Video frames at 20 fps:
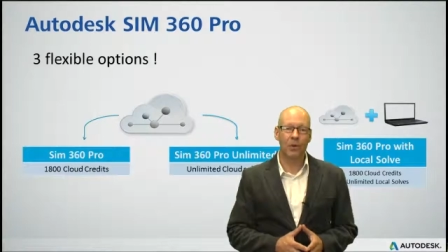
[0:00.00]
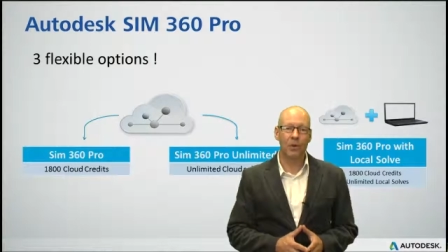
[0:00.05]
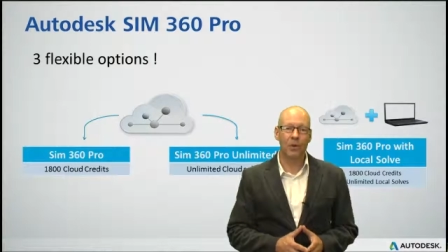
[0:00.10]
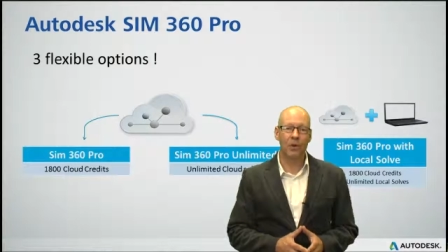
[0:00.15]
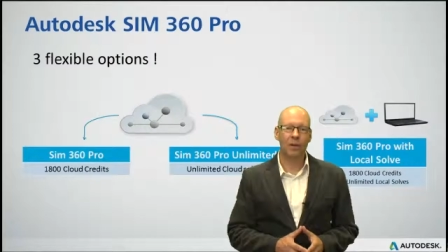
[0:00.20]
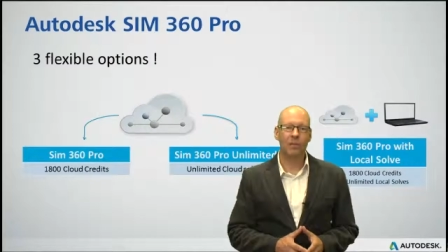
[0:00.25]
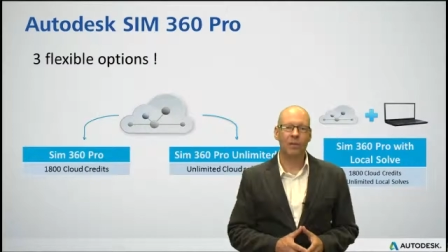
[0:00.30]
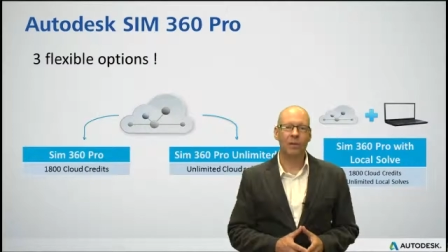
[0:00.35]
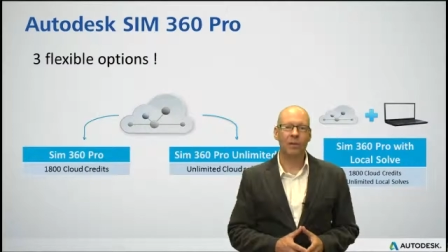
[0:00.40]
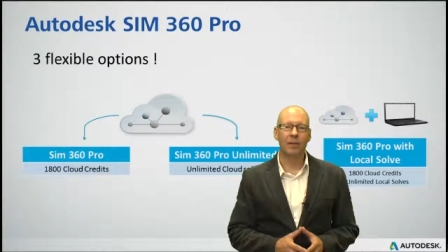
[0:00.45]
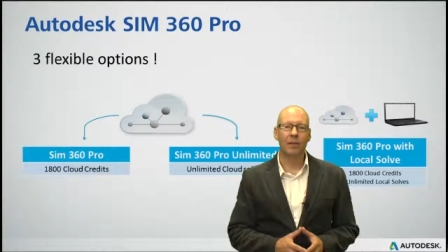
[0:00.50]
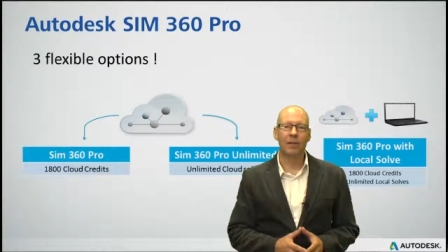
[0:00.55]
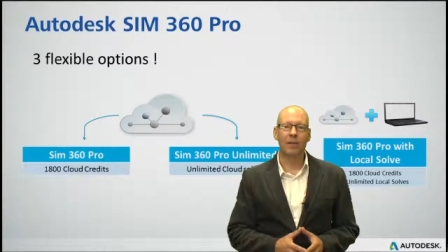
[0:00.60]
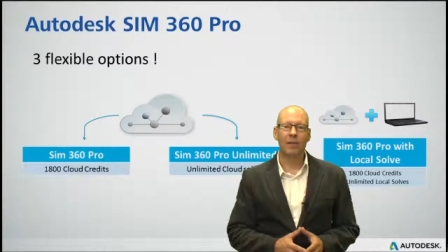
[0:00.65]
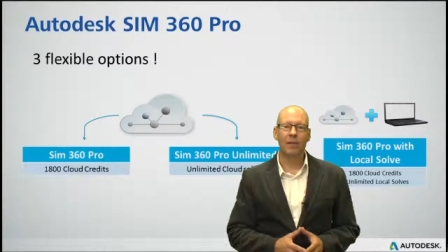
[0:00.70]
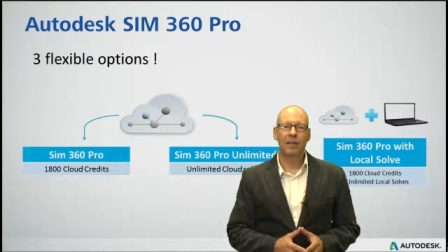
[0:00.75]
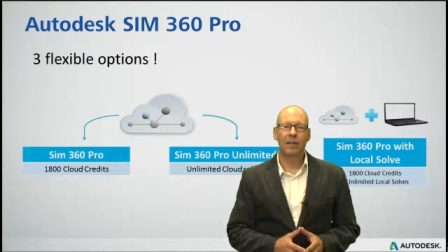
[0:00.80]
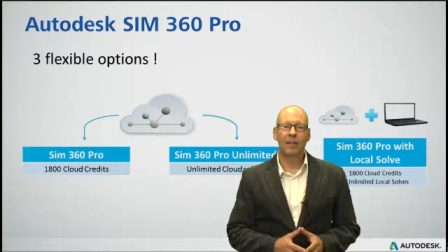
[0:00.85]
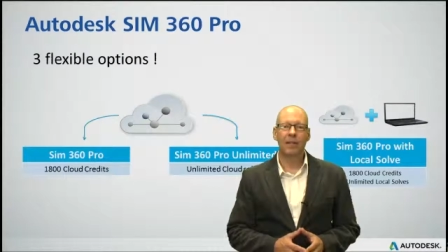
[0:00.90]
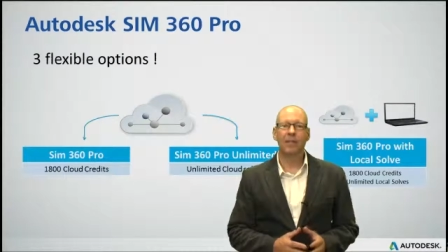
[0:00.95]
workflow,
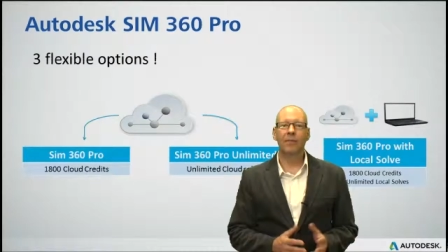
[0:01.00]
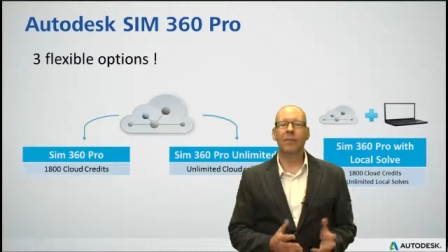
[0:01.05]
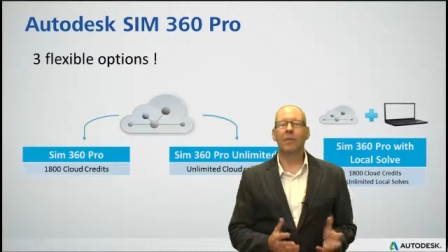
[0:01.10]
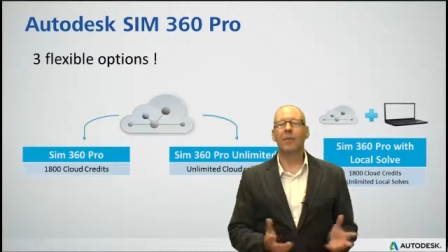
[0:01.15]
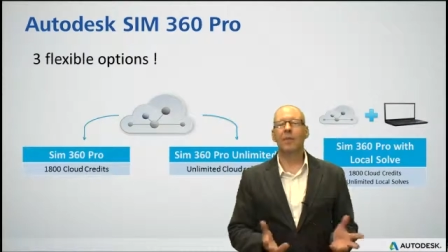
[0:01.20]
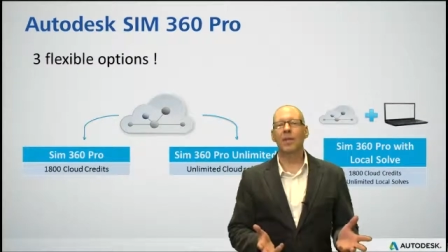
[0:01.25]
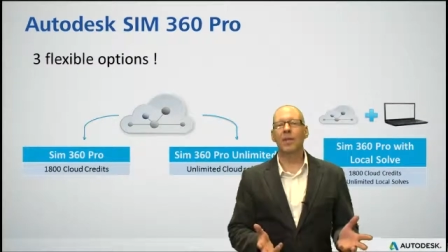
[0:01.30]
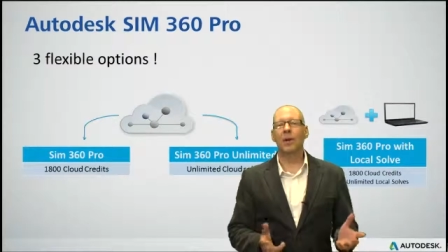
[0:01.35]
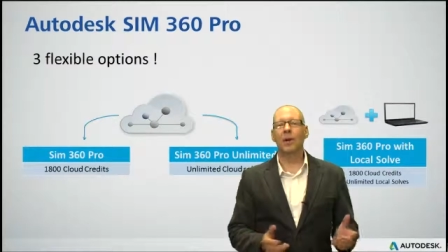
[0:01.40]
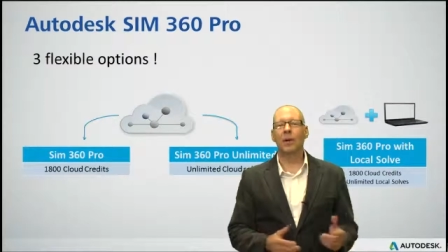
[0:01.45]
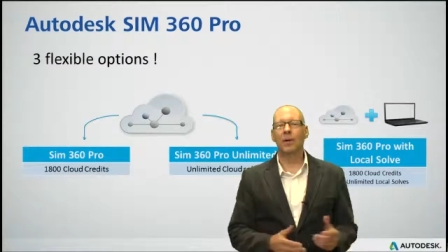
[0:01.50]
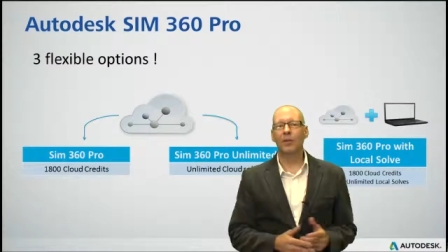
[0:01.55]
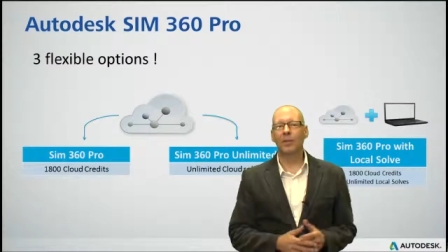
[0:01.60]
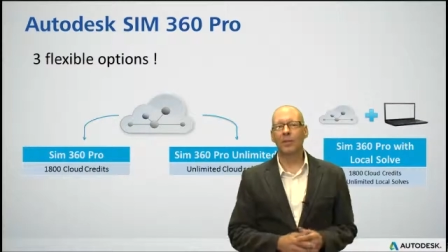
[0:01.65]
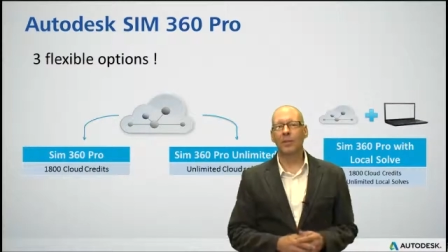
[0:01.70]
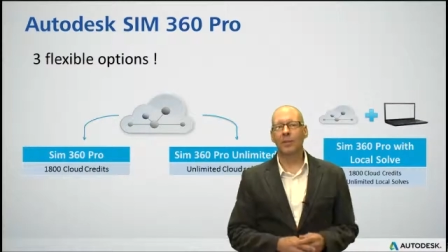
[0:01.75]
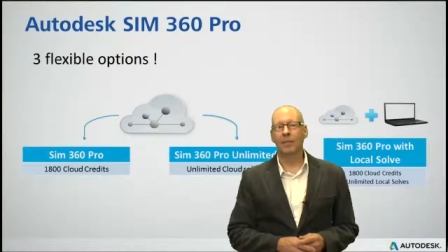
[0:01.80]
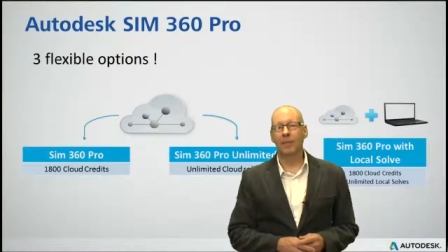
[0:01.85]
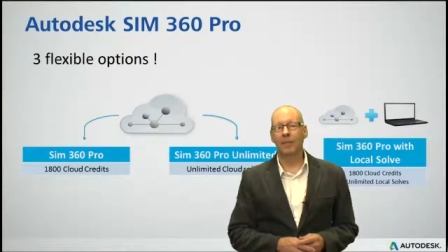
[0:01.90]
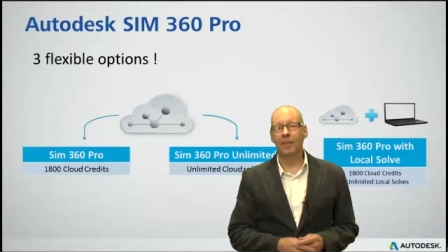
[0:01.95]
giving you the
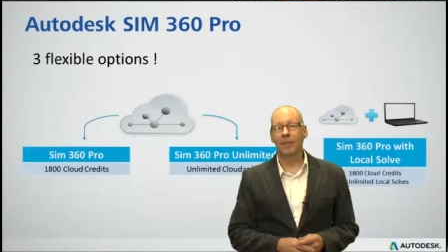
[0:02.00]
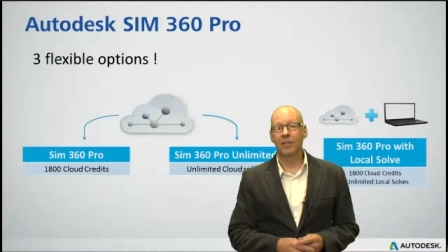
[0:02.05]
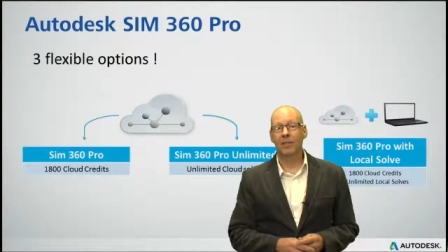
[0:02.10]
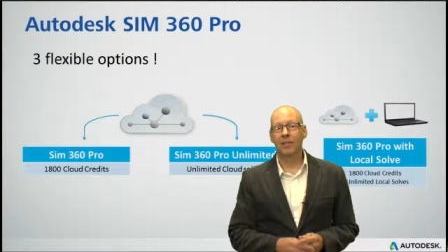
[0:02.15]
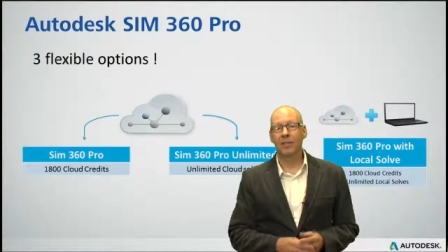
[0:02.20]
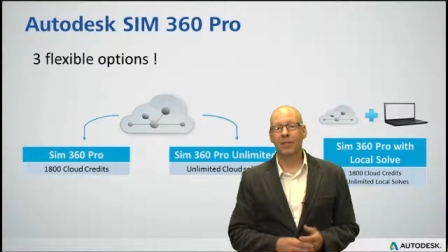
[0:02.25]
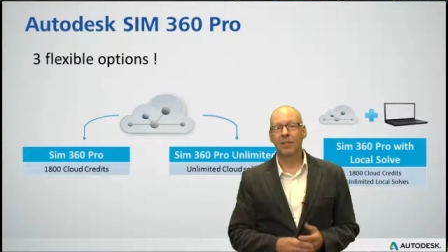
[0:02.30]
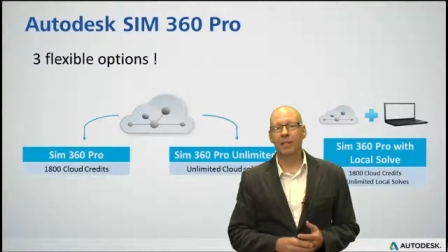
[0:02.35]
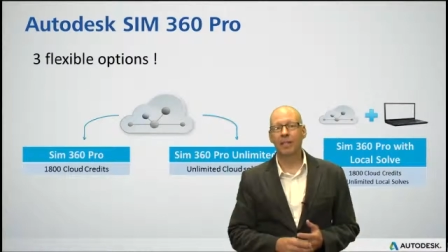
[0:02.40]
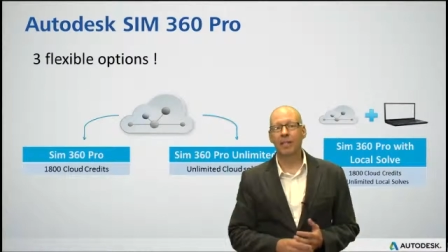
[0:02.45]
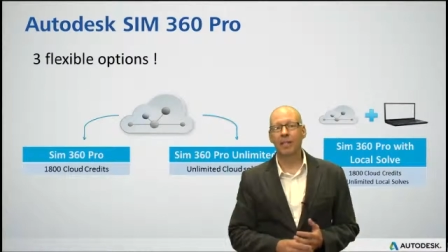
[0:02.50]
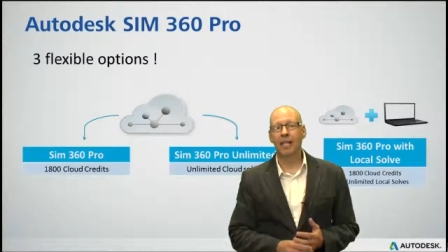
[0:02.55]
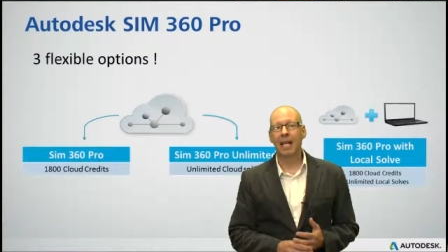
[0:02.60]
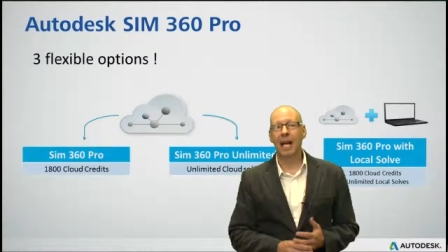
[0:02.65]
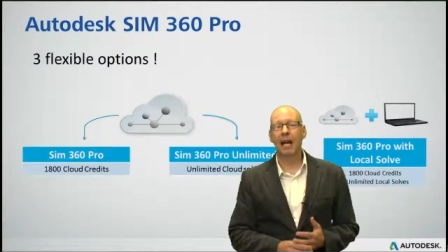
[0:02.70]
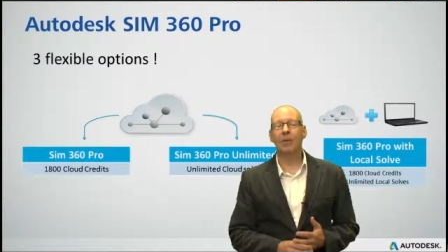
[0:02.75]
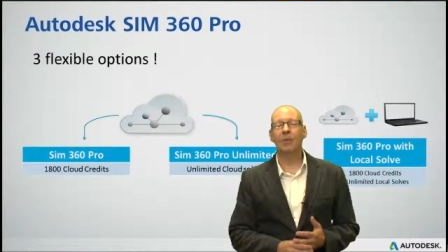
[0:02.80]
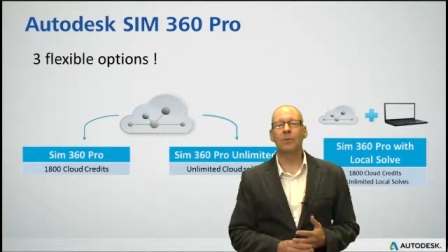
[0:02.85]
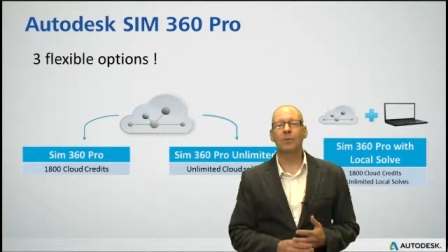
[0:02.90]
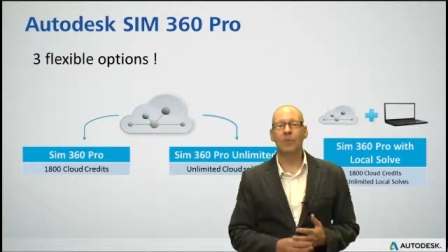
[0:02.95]
ultimate in flexibility in
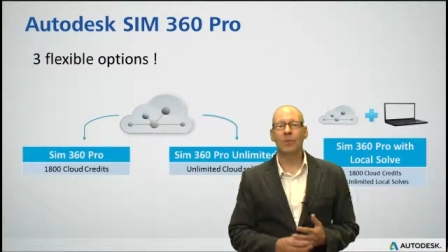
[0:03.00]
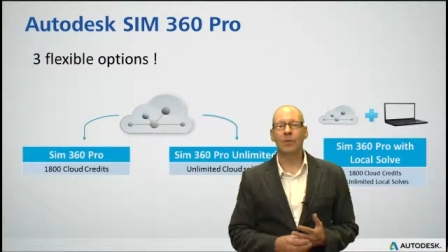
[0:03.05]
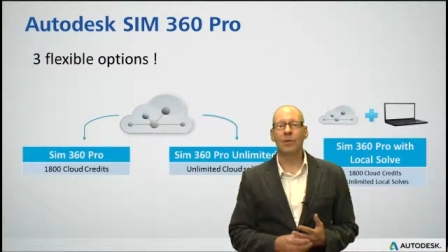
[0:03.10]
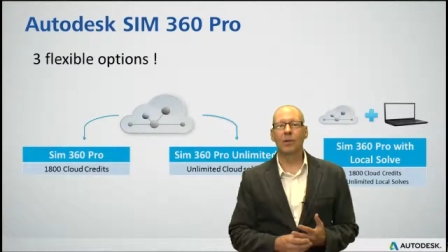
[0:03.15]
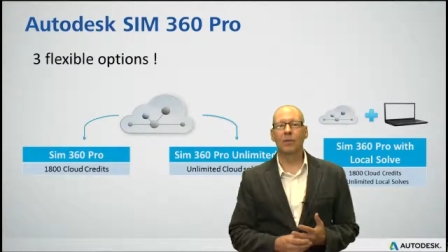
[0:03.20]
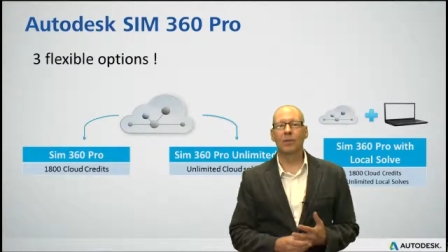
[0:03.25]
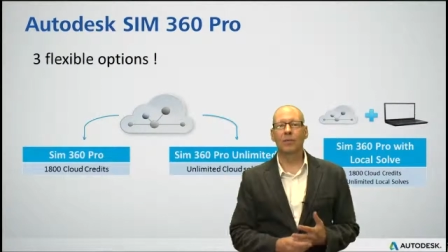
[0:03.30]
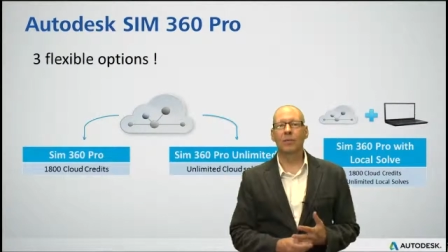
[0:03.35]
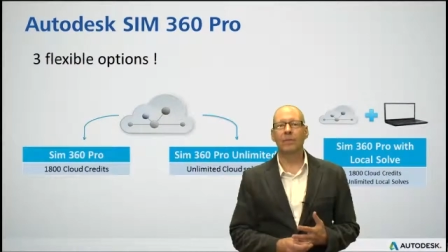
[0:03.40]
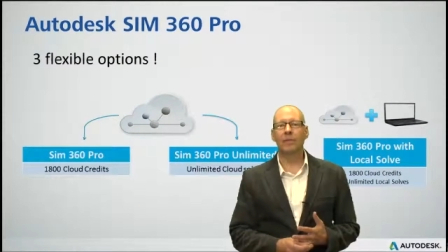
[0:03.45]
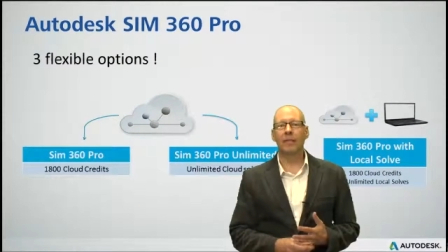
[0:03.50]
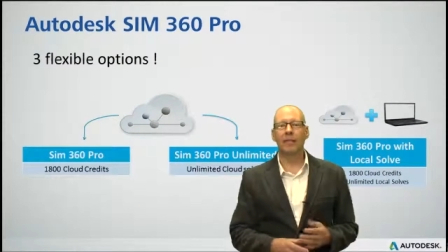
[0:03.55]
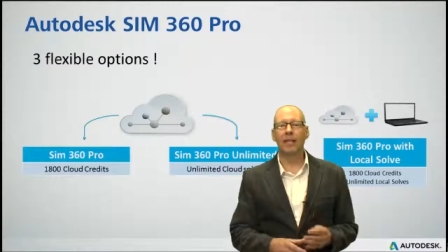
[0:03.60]
how you solve